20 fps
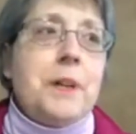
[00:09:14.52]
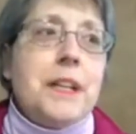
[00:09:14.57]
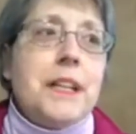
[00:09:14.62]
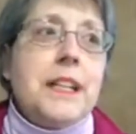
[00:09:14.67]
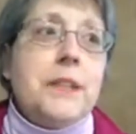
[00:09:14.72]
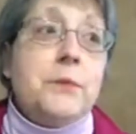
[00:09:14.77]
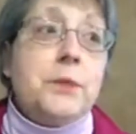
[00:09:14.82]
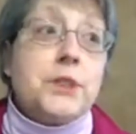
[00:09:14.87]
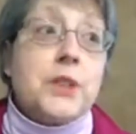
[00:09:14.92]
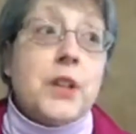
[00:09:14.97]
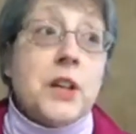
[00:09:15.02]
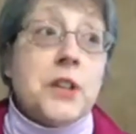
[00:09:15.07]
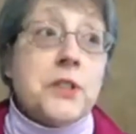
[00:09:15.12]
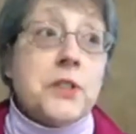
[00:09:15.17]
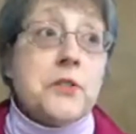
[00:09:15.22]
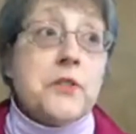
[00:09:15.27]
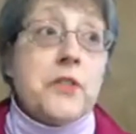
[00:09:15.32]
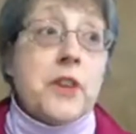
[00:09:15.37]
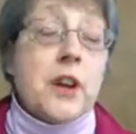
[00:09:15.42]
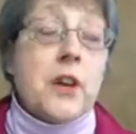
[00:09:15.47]
it was
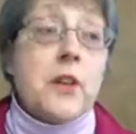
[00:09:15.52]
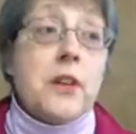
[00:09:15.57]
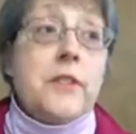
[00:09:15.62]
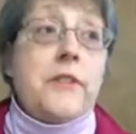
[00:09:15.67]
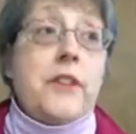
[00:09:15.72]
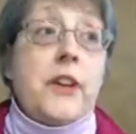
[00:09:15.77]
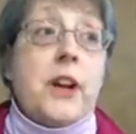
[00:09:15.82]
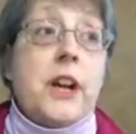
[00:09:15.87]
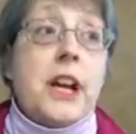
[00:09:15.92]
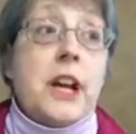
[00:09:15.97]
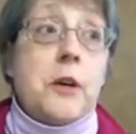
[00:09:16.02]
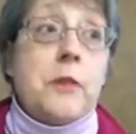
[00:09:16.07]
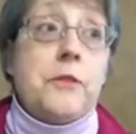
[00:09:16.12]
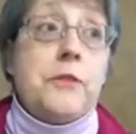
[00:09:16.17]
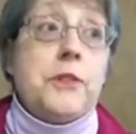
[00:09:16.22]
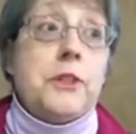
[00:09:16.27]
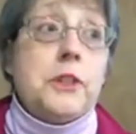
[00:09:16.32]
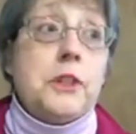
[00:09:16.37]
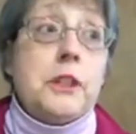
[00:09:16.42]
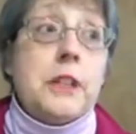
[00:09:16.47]
also very
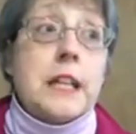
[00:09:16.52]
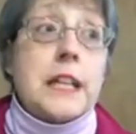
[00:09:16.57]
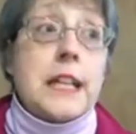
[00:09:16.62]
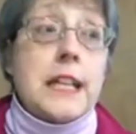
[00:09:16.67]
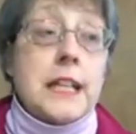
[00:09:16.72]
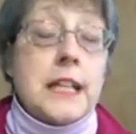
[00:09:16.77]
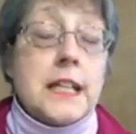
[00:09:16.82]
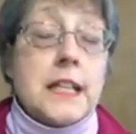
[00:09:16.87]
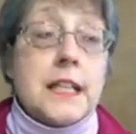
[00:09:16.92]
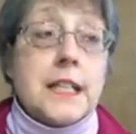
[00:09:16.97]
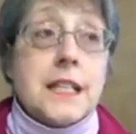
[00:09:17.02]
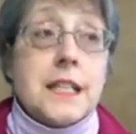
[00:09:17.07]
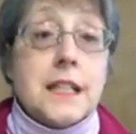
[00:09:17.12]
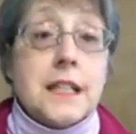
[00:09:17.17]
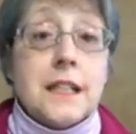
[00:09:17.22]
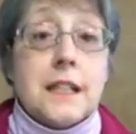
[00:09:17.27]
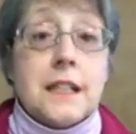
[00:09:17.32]
helpful in